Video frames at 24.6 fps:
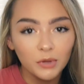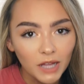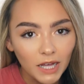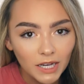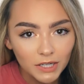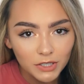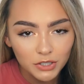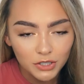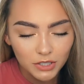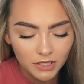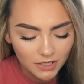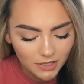
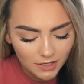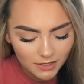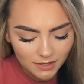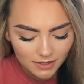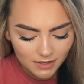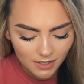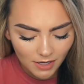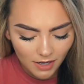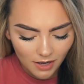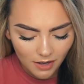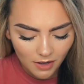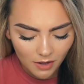
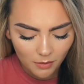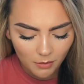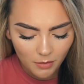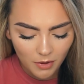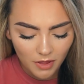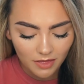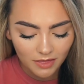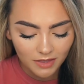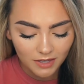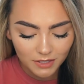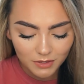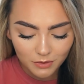blushes.
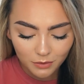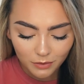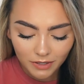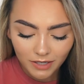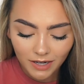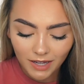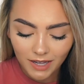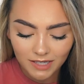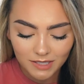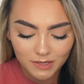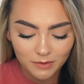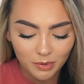This
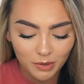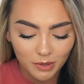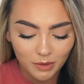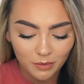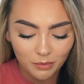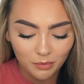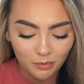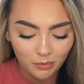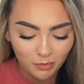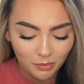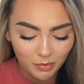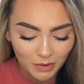one has
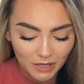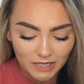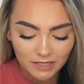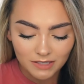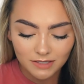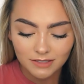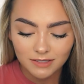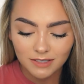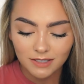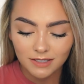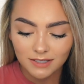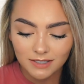been
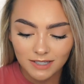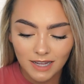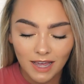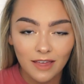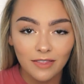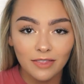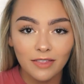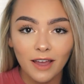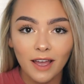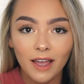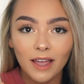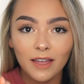beaten to
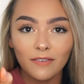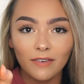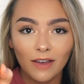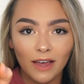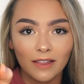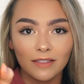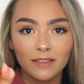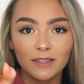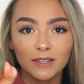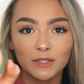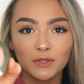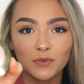death. I've
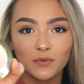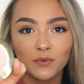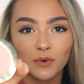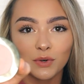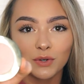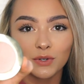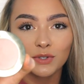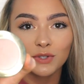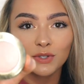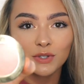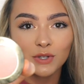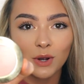had this
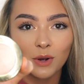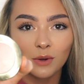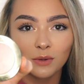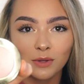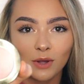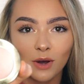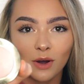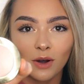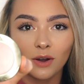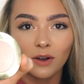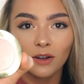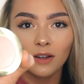for so
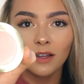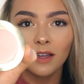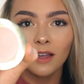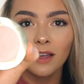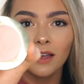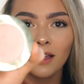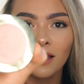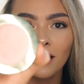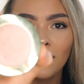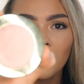long,